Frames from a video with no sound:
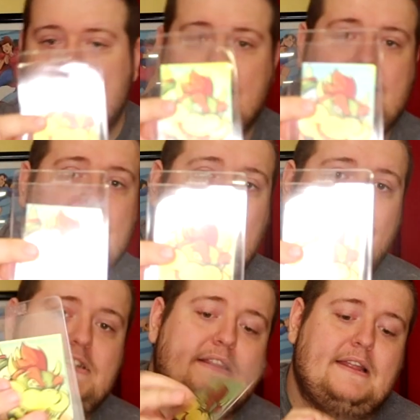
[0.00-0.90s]
and
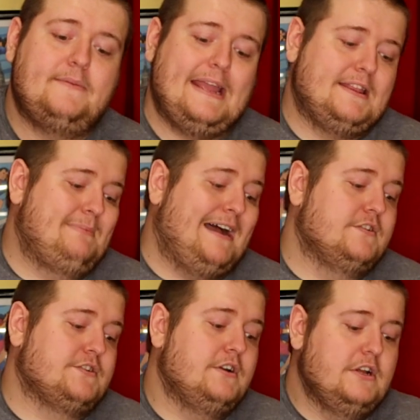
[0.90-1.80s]
obviously then we had the
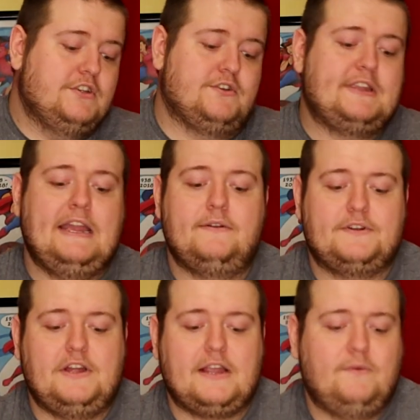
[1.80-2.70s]
Bowser. So again, we're
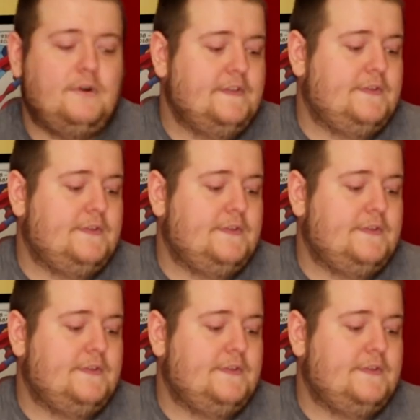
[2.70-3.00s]
talking 1,